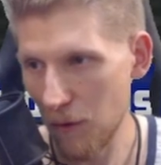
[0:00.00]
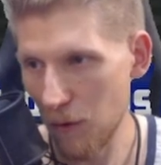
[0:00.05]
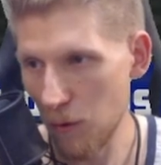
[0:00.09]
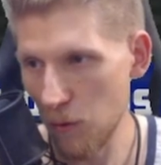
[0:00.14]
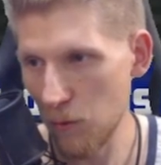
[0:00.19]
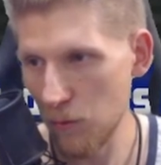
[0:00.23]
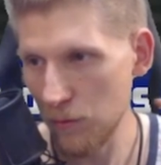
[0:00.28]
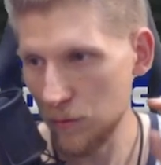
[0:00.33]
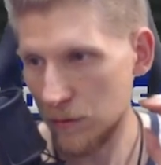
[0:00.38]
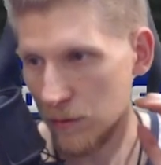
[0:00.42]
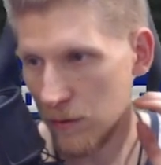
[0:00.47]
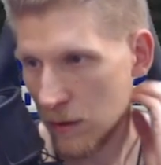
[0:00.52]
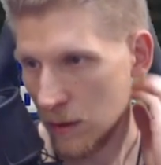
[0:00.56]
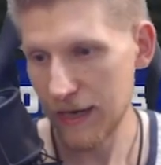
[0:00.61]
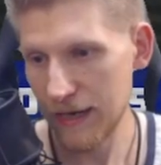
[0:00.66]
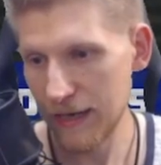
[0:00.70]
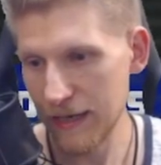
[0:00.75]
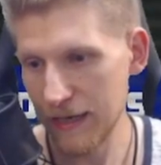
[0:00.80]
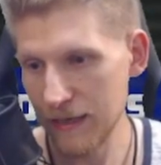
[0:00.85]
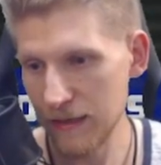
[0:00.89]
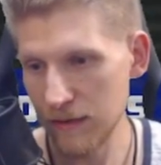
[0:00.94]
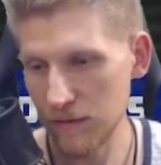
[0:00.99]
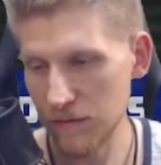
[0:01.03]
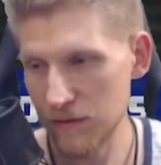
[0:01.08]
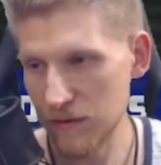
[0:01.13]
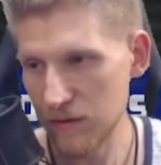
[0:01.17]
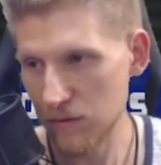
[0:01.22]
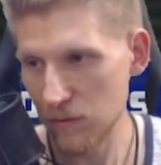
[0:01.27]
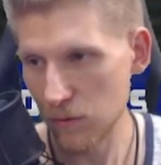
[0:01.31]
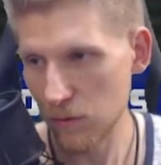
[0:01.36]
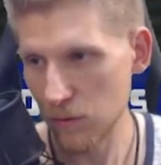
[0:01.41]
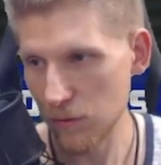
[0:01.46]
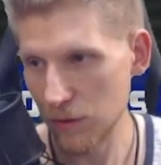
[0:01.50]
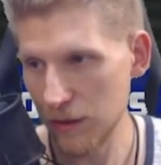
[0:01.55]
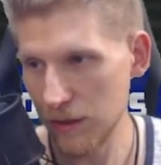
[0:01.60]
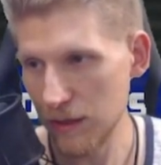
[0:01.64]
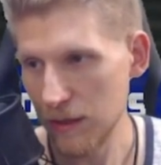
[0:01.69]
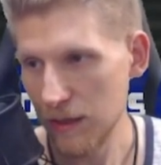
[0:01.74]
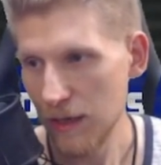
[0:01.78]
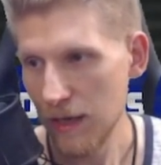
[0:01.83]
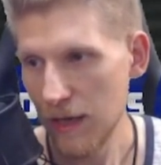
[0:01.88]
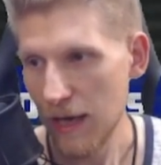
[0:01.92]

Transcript: own kind of story.